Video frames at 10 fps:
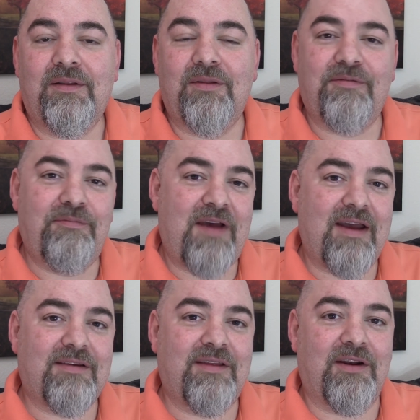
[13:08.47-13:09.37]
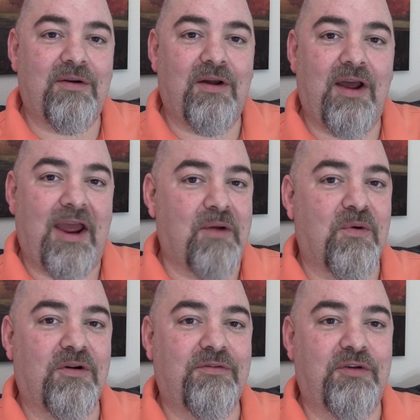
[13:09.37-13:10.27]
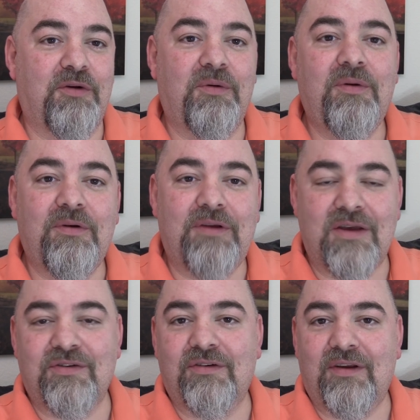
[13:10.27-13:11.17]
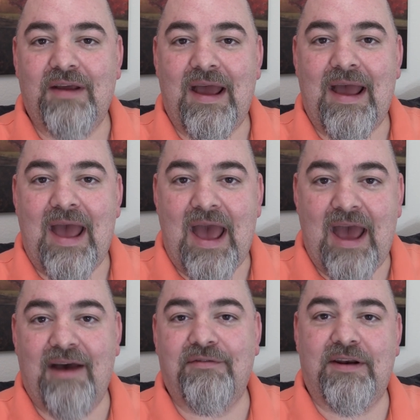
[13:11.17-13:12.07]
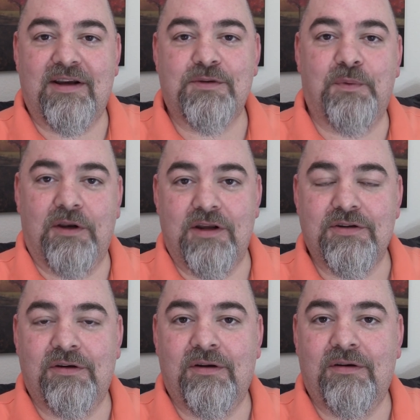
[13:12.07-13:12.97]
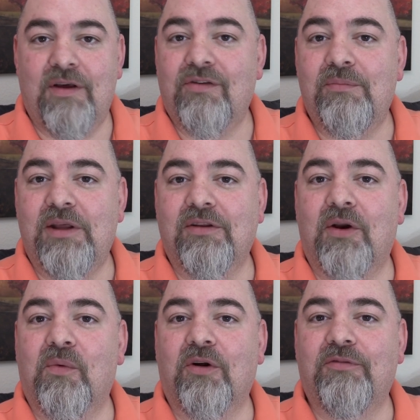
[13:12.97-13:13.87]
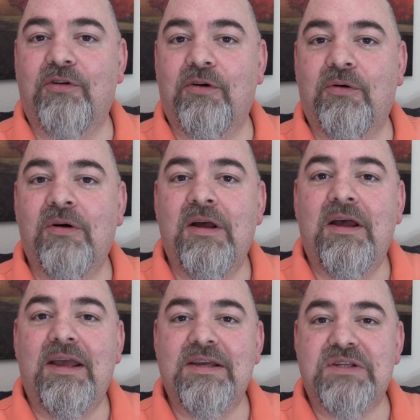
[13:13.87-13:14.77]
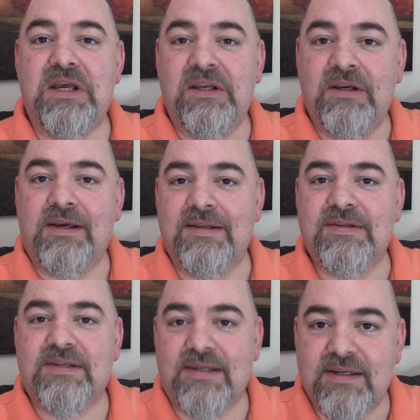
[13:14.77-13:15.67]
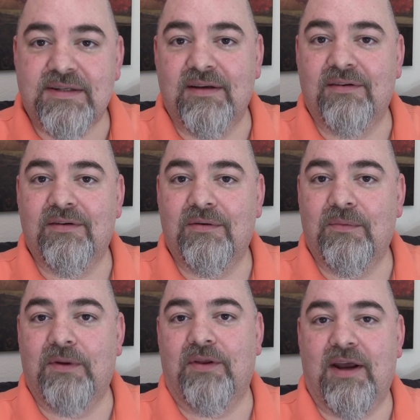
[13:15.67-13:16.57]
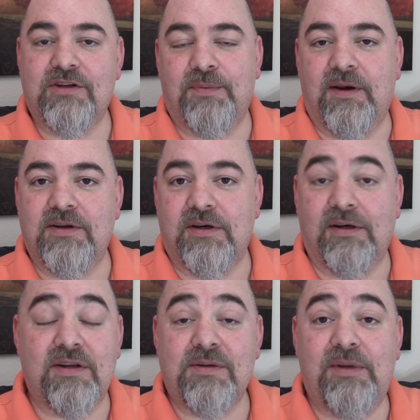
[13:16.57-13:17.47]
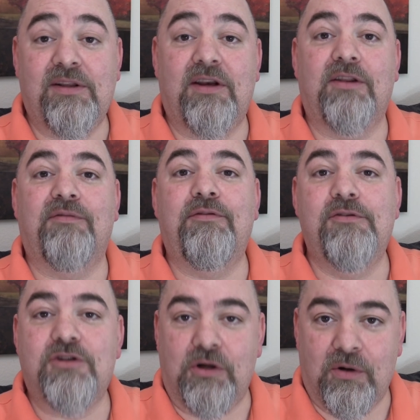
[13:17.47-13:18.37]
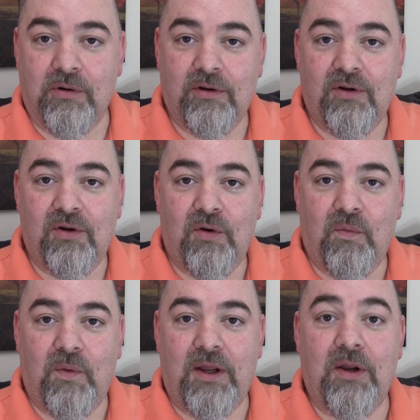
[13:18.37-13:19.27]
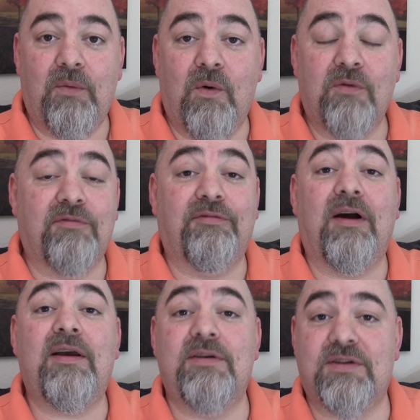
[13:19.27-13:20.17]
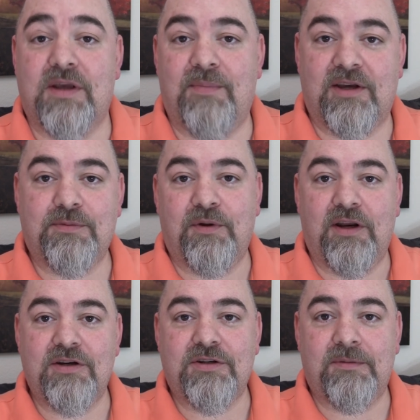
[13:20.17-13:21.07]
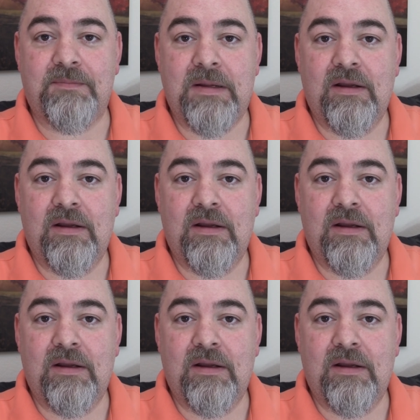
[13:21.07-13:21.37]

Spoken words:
The fact that a worldview doesn't have an explanation doesn't mean that a worldview is inconsistent with an explanation. It doesn't mean that in the future we won't find some explanation.